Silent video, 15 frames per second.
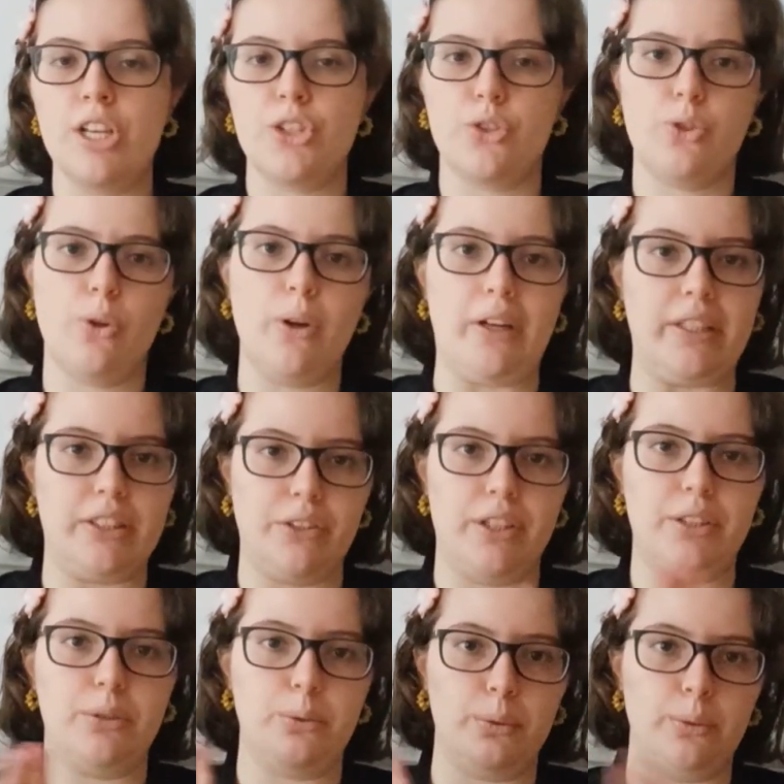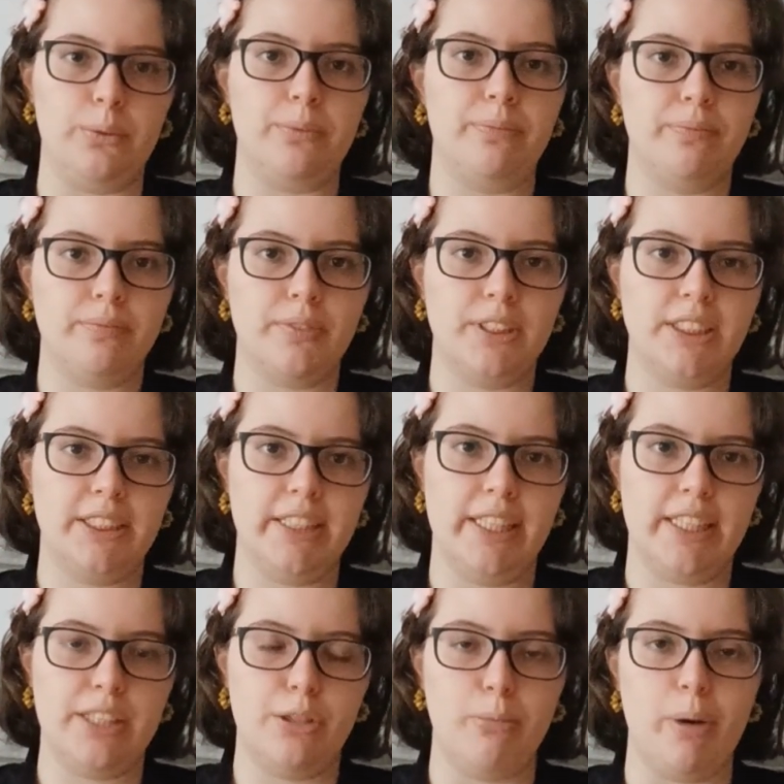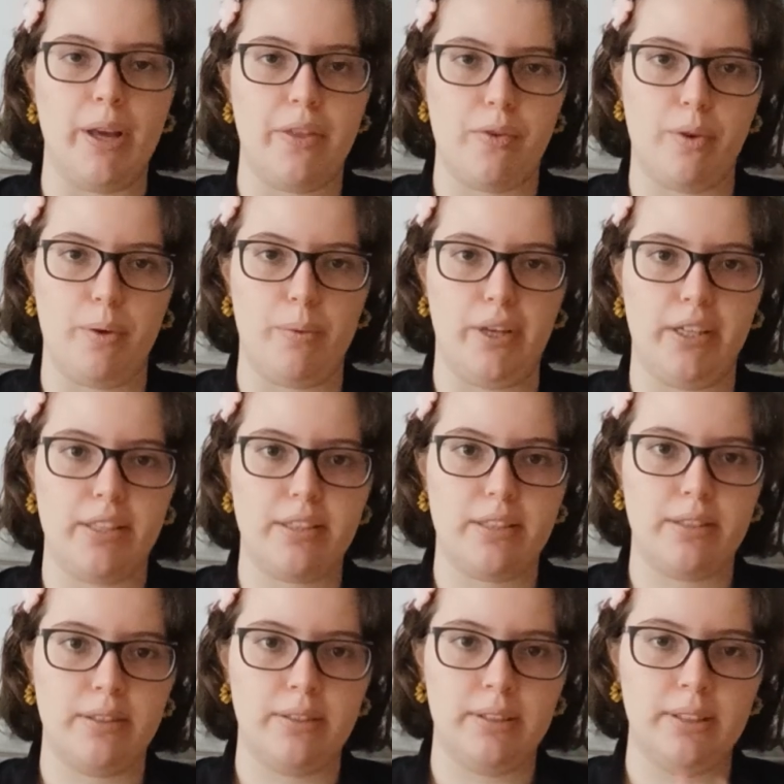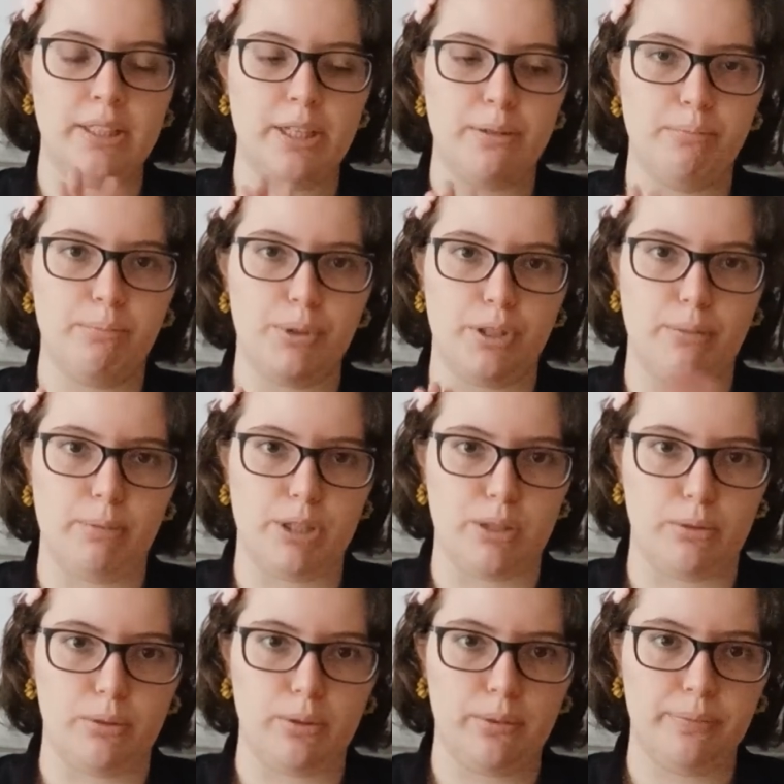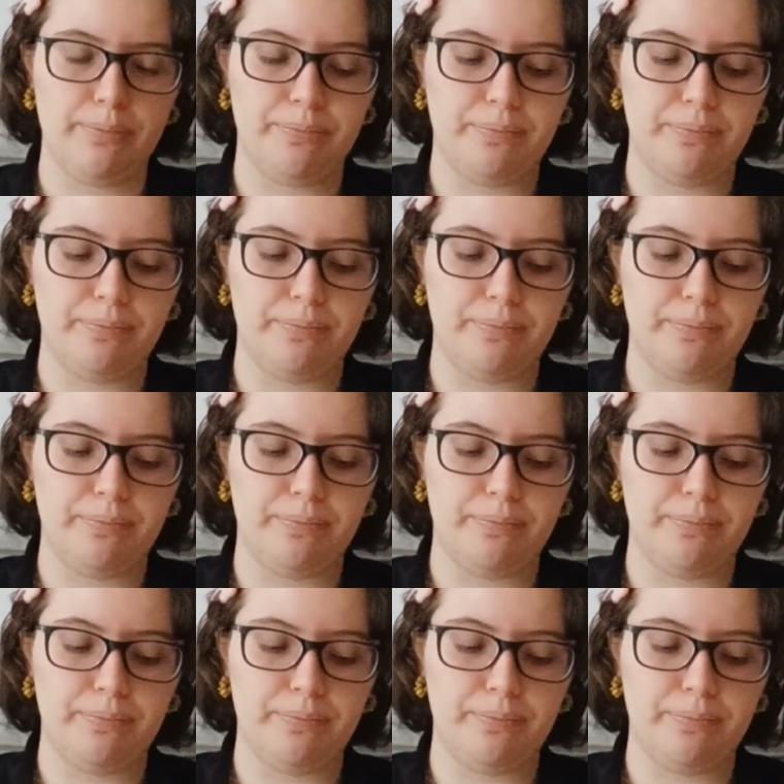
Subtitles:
So I try to stick my 3 weeks per episode.